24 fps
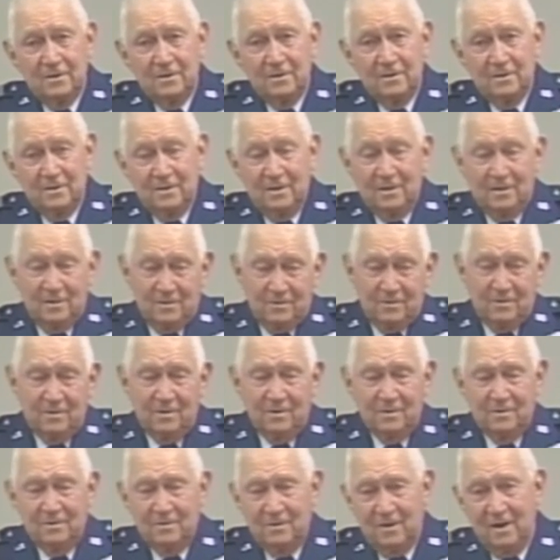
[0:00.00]
in the
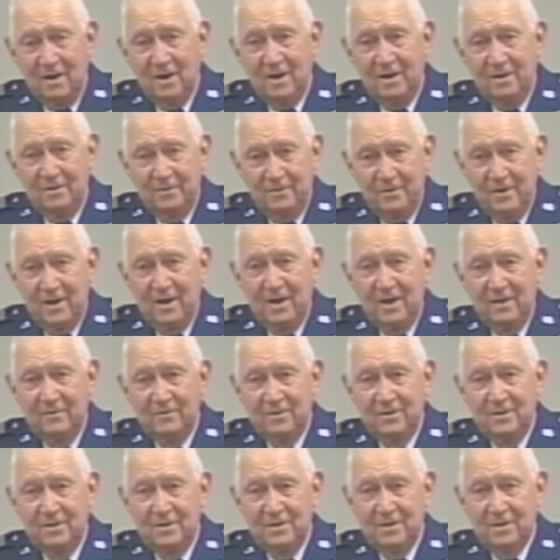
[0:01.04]
truck crying,
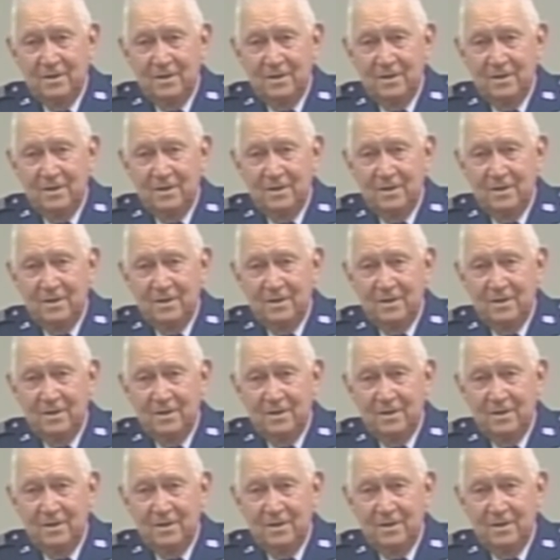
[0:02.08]
driving.